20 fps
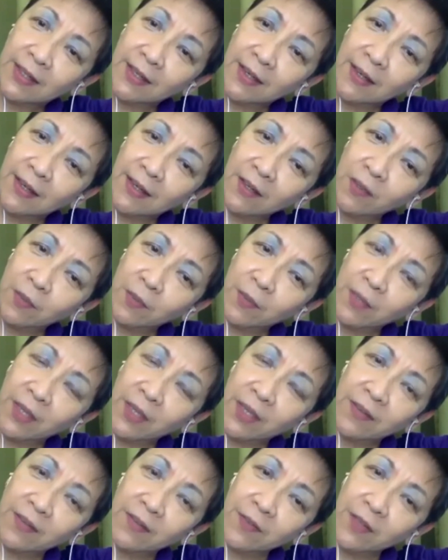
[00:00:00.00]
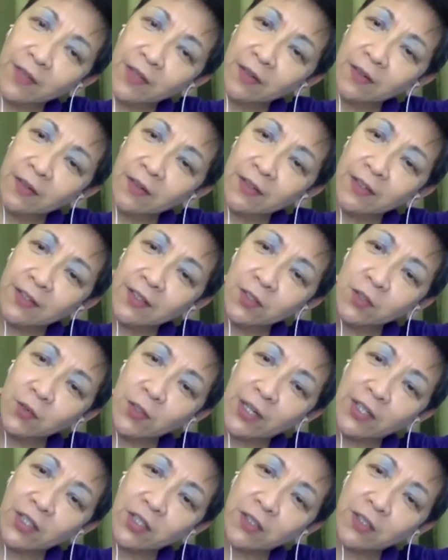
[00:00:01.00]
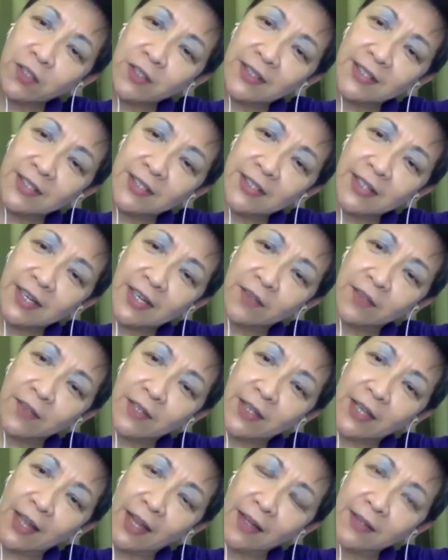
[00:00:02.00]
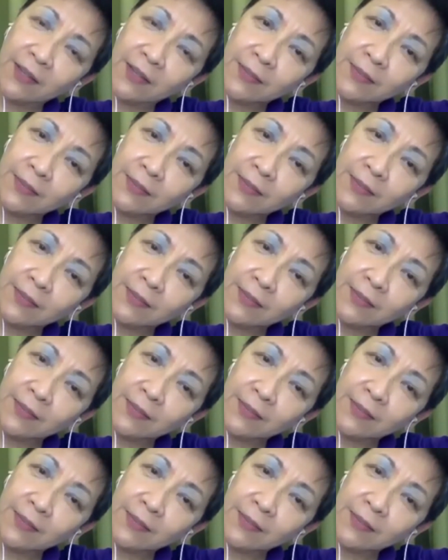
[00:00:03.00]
And you may feel the stretch on this side of the neck.